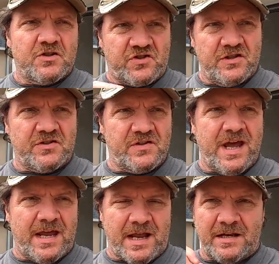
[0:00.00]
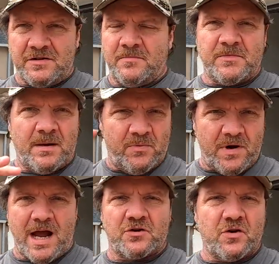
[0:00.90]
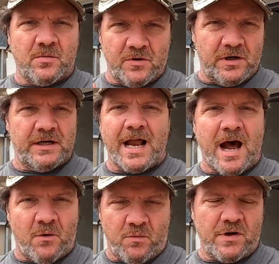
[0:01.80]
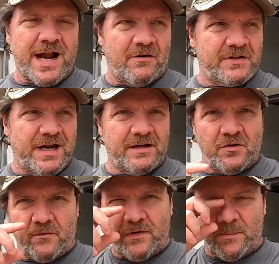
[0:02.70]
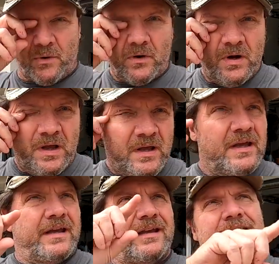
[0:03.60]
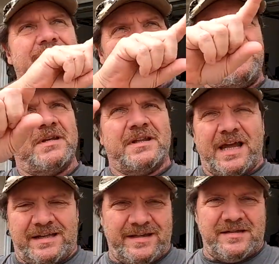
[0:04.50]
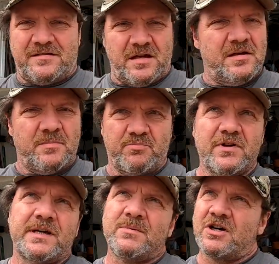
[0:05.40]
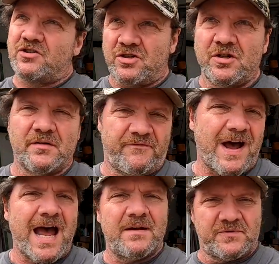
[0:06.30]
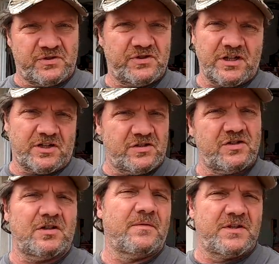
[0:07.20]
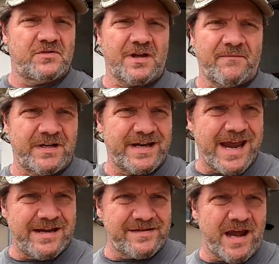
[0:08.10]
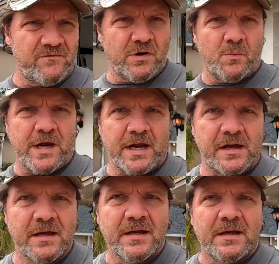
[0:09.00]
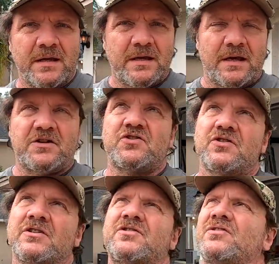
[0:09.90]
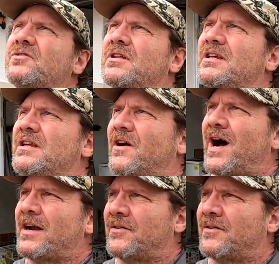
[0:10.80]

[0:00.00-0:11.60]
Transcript: since then, end of September, October, and now we're now at the end of November, it has been like this pretty much 5, 6 of the 7 days every week. It's just, you know, I